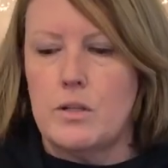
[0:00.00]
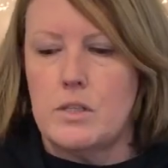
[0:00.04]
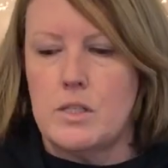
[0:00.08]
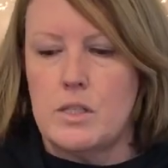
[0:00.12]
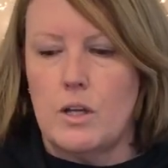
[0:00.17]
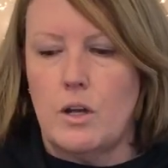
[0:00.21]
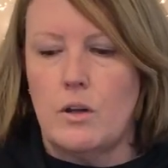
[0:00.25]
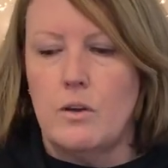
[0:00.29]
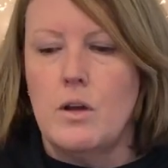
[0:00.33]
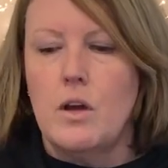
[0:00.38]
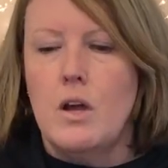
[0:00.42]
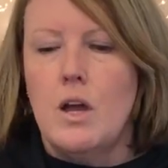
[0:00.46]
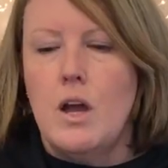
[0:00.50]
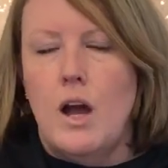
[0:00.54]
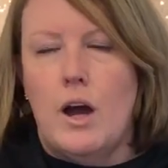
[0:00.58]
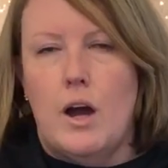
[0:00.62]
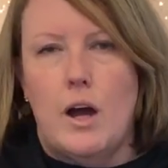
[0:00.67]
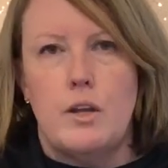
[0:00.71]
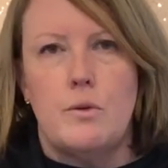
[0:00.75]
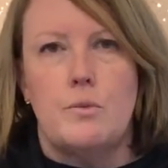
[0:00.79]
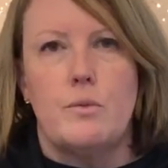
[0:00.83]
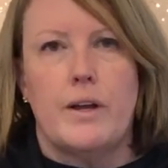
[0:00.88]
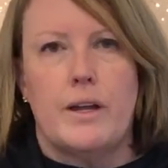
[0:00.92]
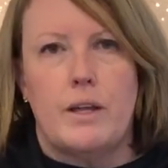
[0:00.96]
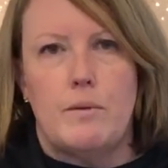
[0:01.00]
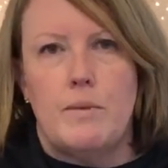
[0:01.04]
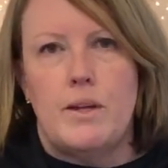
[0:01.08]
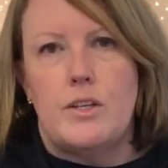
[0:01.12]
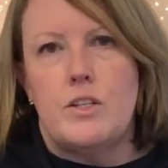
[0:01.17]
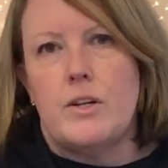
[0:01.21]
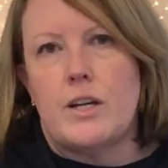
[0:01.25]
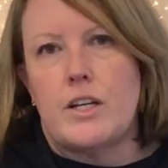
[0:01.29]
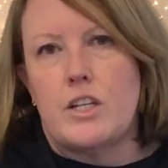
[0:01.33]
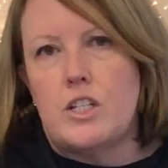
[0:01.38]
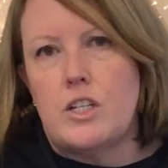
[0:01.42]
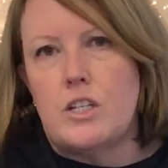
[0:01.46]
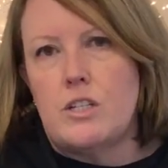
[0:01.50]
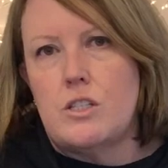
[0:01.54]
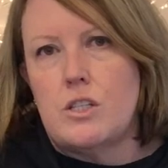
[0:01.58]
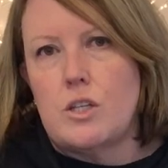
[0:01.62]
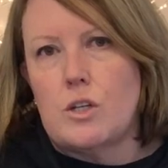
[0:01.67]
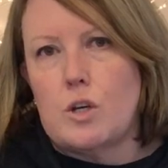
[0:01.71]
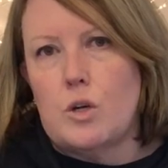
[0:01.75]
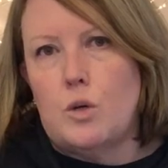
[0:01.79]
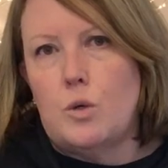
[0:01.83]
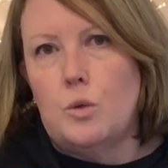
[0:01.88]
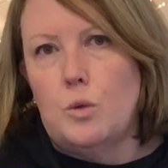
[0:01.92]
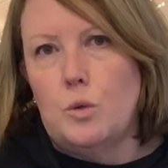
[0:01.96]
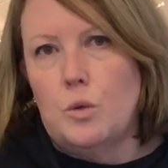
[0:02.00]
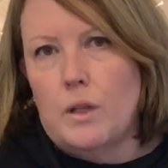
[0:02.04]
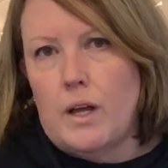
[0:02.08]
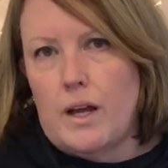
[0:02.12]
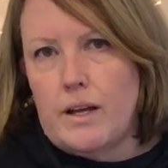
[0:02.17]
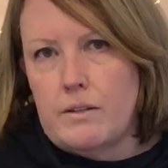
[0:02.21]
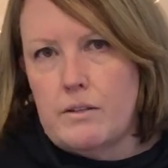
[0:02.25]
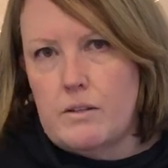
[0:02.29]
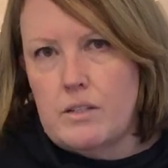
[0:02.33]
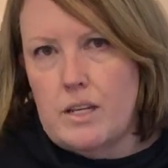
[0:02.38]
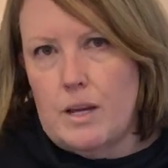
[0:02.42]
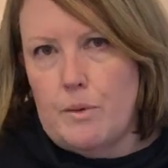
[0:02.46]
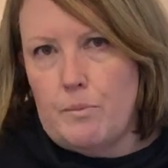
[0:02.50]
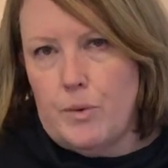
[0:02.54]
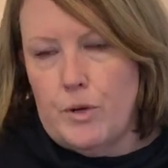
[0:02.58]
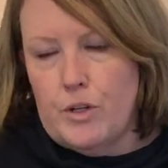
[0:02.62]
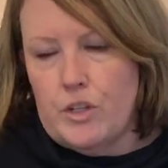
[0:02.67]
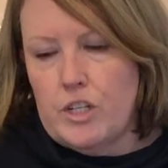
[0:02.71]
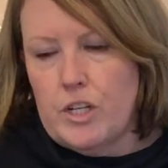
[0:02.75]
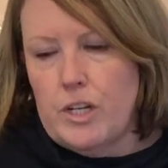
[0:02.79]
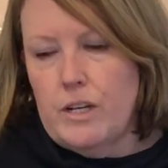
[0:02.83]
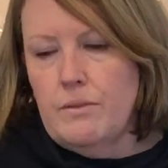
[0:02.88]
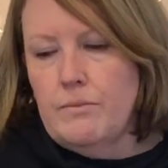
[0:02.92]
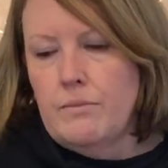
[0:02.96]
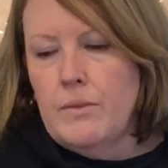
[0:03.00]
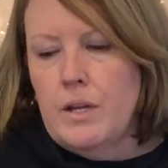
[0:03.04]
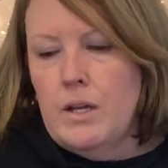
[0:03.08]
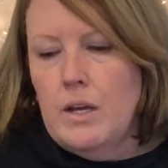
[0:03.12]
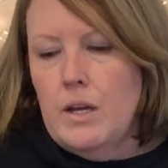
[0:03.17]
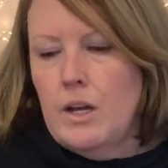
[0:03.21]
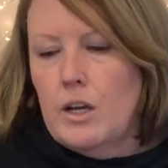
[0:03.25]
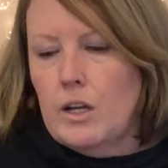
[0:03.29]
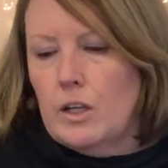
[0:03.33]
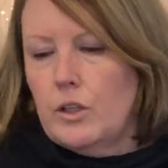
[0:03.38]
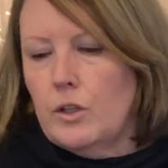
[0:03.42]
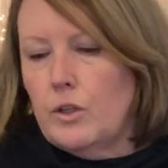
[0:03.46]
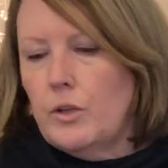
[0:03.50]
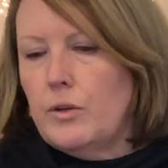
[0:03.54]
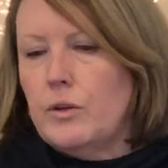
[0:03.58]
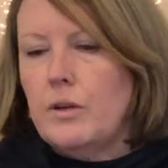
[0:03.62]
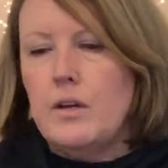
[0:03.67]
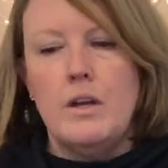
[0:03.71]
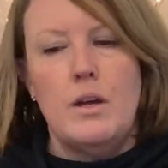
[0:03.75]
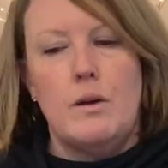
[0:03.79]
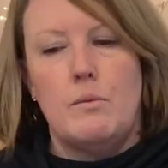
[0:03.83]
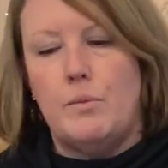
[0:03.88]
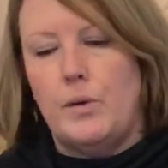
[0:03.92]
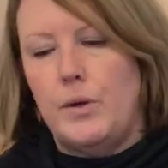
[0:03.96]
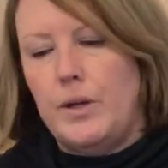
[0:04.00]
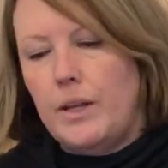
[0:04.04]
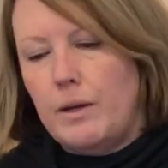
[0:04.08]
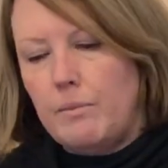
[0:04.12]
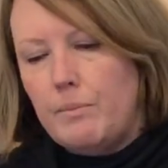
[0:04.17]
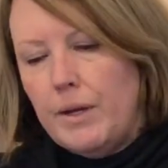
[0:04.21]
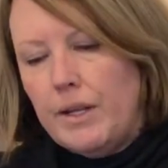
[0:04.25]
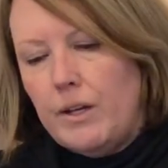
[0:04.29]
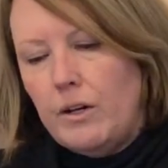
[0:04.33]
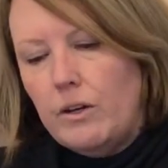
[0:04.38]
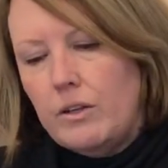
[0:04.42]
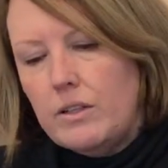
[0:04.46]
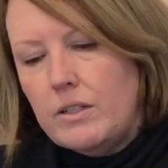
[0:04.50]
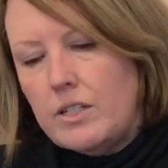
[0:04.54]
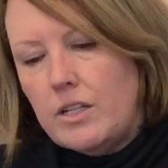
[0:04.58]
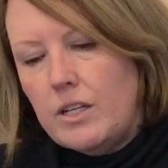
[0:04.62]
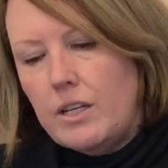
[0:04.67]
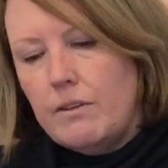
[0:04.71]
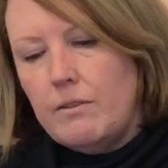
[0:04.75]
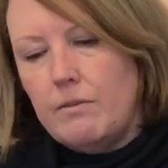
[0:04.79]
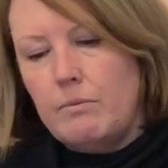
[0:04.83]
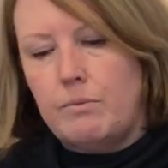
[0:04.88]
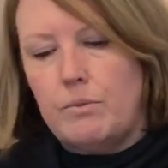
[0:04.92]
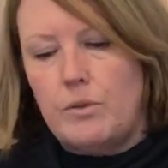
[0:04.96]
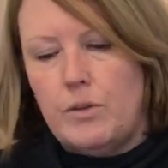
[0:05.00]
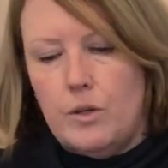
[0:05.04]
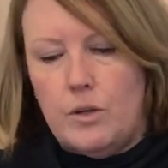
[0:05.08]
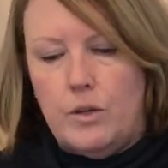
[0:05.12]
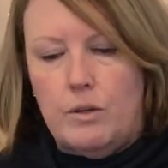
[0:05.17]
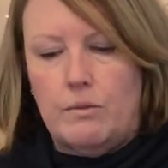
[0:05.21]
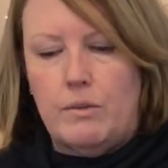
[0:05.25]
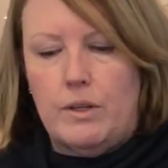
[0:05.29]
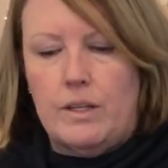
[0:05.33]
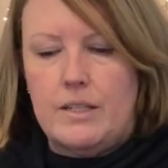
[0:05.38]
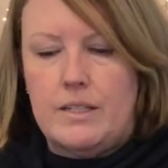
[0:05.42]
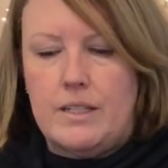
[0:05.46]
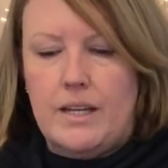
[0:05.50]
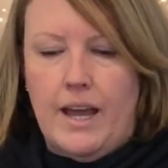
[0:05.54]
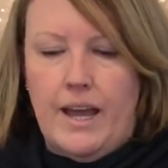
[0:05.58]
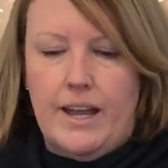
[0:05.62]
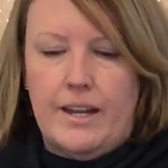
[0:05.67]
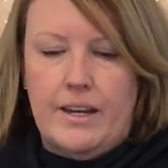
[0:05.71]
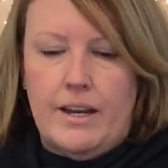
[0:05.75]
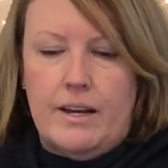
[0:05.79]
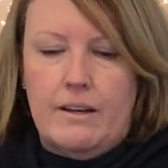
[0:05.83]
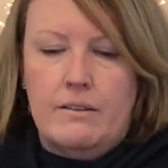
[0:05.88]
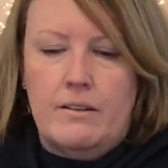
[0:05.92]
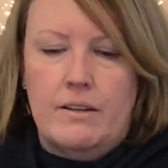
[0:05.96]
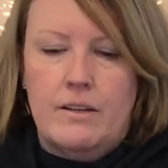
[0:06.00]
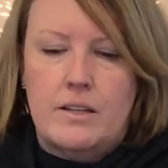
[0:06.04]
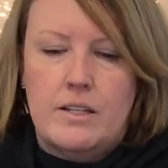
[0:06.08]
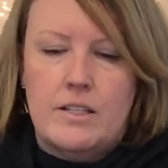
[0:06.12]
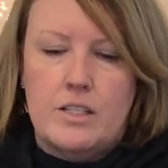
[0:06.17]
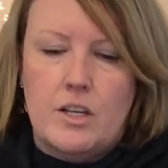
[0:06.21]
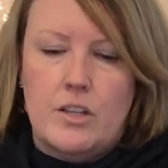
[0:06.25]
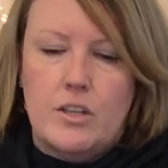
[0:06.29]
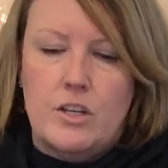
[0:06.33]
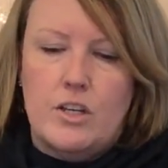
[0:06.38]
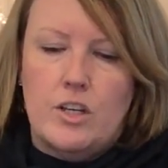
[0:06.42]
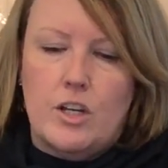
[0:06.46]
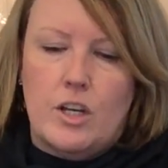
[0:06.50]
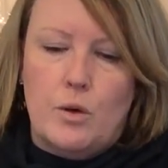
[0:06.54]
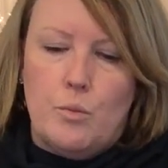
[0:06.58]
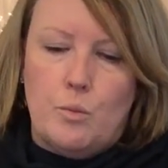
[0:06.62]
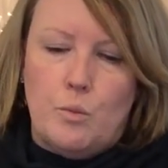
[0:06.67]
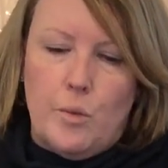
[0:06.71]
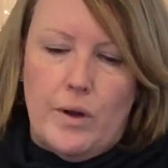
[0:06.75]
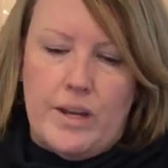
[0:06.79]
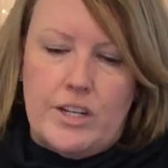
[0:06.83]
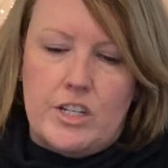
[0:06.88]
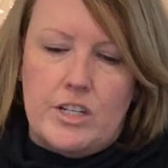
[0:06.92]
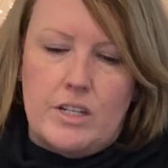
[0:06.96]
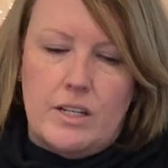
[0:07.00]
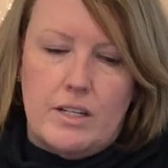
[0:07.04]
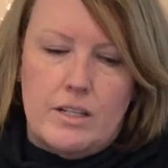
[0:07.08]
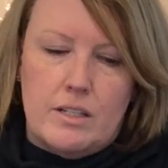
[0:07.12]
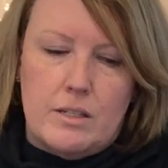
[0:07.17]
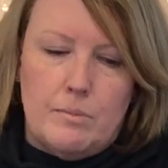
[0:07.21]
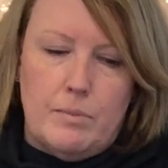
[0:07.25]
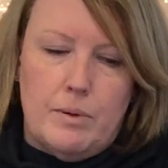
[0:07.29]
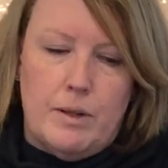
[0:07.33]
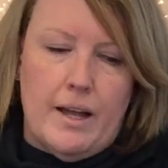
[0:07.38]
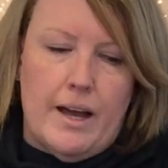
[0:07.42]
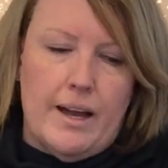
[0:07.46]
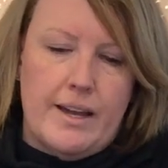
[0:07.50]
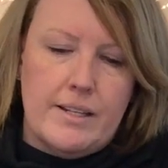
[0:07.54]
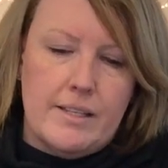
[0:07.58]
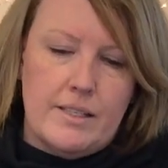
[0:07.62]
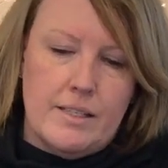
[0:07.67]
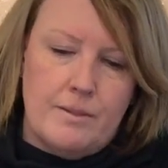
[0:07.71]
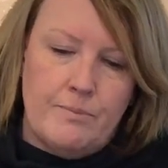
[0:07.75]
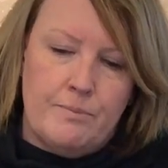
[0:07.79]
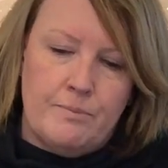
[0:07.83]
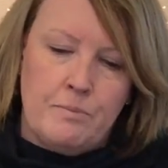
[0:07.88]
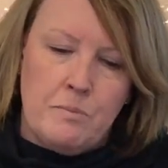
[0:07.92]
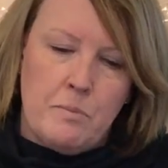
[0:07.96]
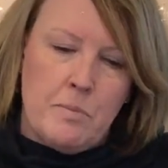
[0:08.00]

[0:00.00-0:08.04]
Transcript: So I'd recommend you actually use the cooler temperature glue, putting a bit onto the container so that you can wedge it into place.